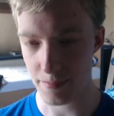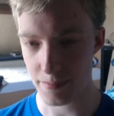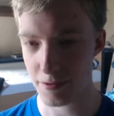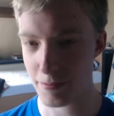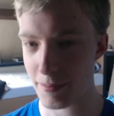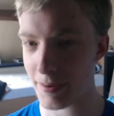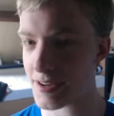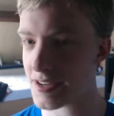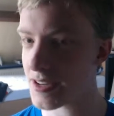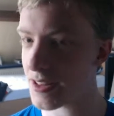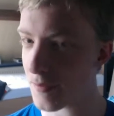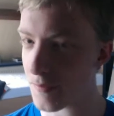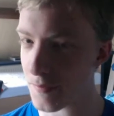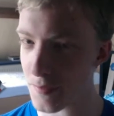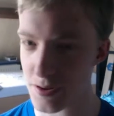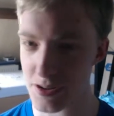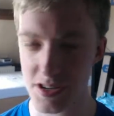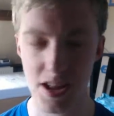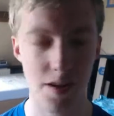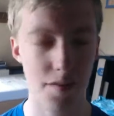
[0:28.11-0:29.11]
Especially the
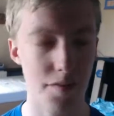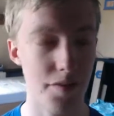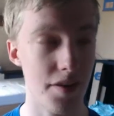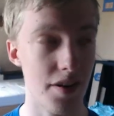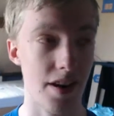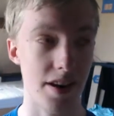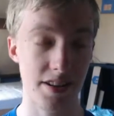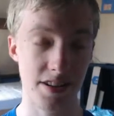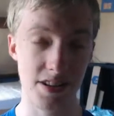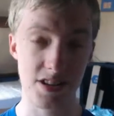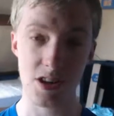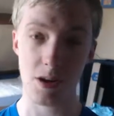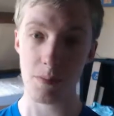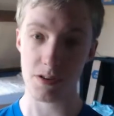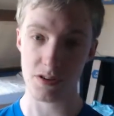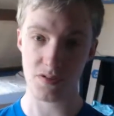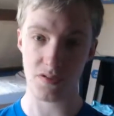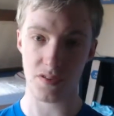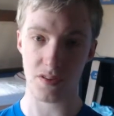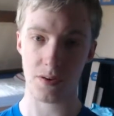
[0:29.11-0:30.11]
first half year, I had so
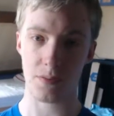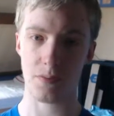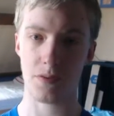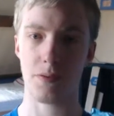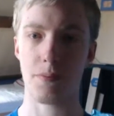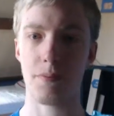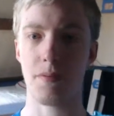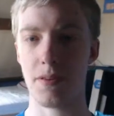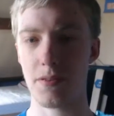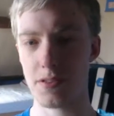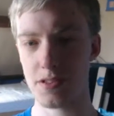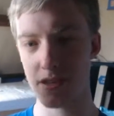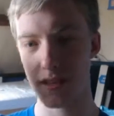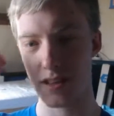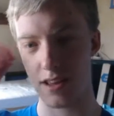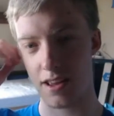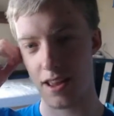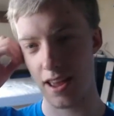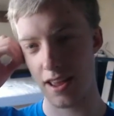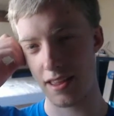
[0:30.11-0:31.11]
much fun with my was
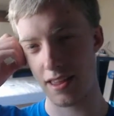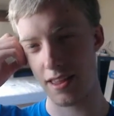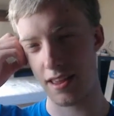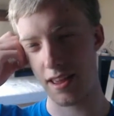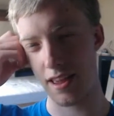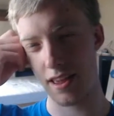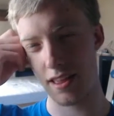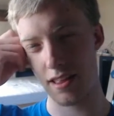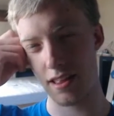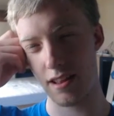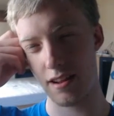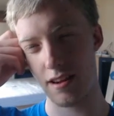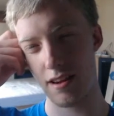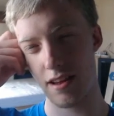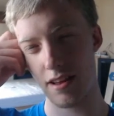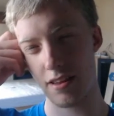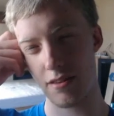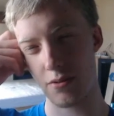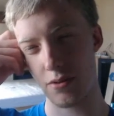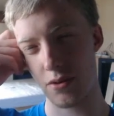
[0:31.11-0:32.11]
it the 8 and
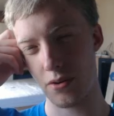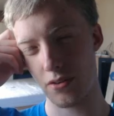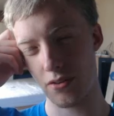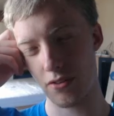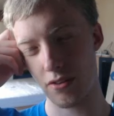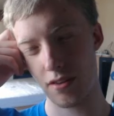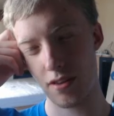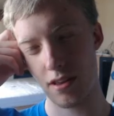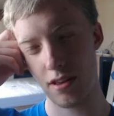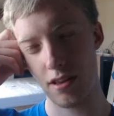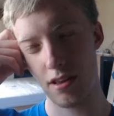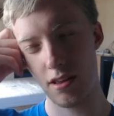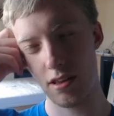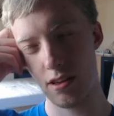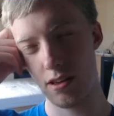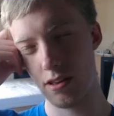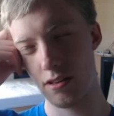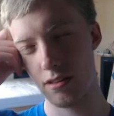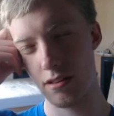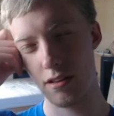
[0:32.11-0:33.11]
9 year olds.
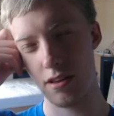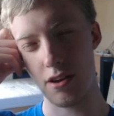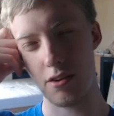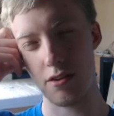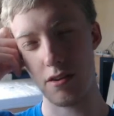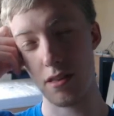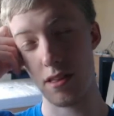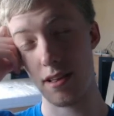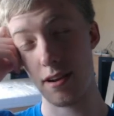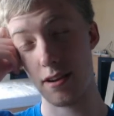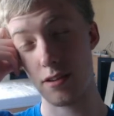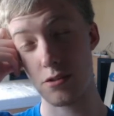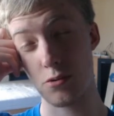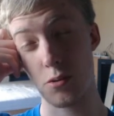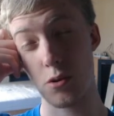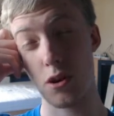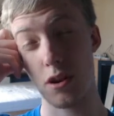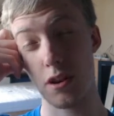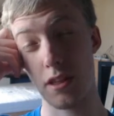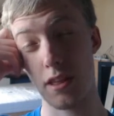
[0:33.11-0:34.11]
Here in the Netherlands,
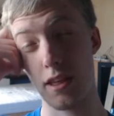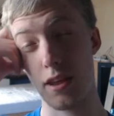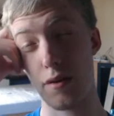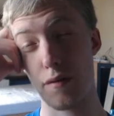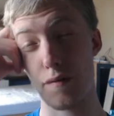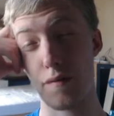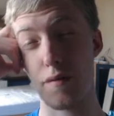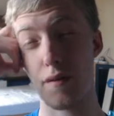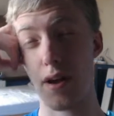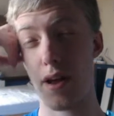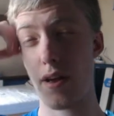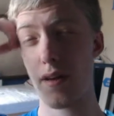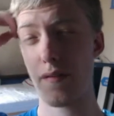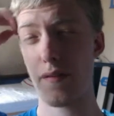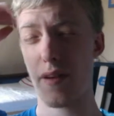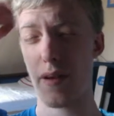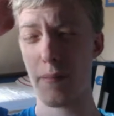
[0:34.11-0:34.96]
we call it year five.